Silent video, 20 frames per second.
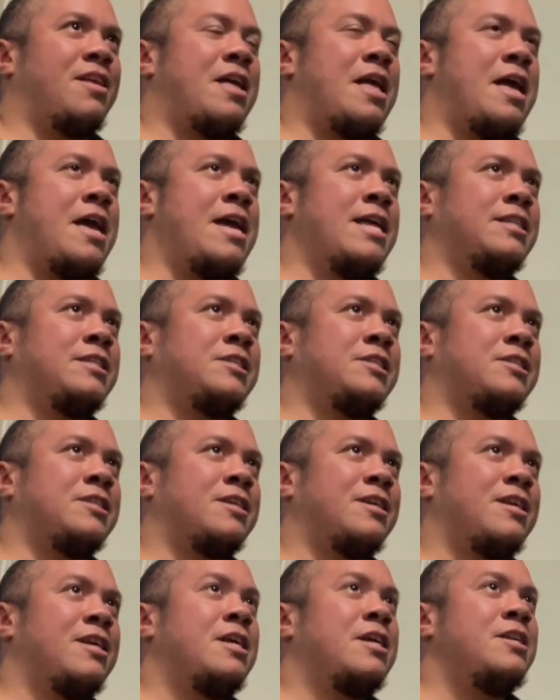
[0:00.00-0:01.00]
It's
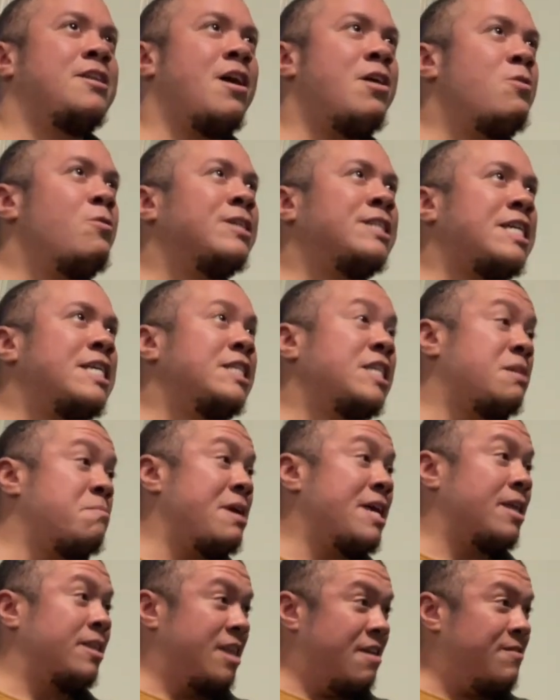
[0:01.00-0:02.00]
not always easy to
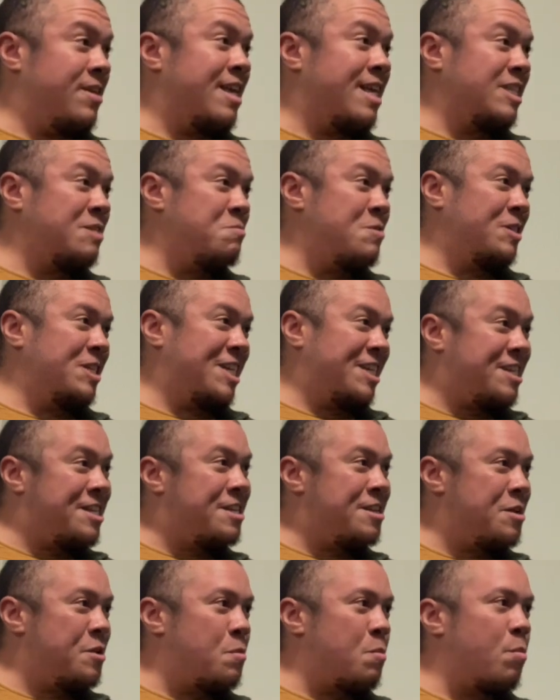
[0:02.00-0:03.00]
make a living as a
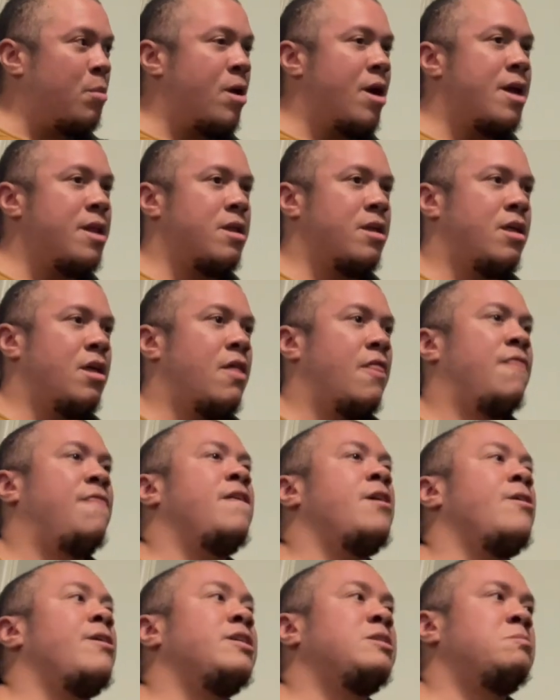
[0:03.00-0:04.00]
musician, but
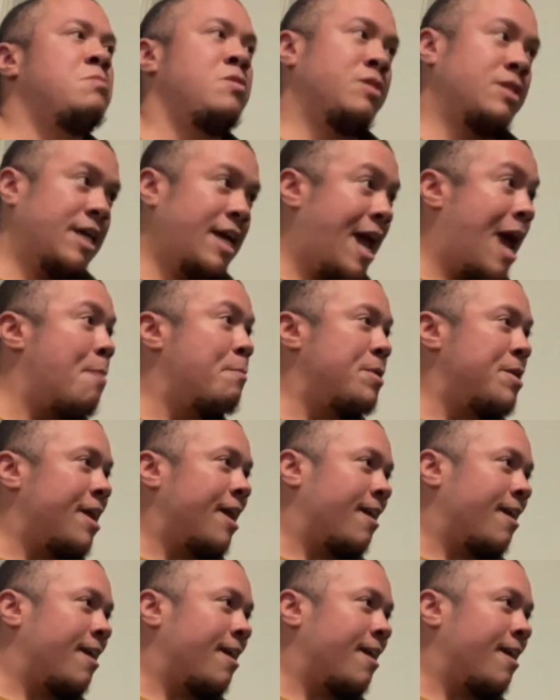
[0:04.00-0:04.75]
there is music happening.